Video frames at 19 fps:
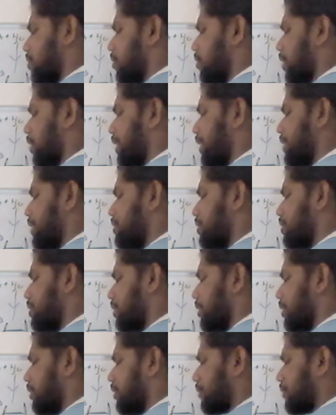organic,
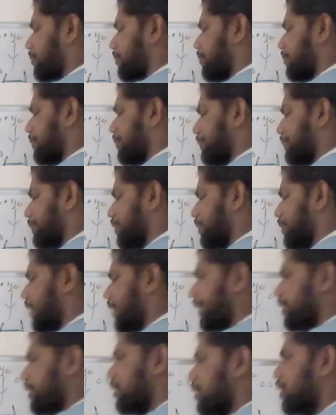
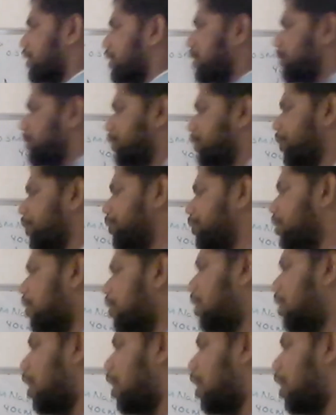right? So you know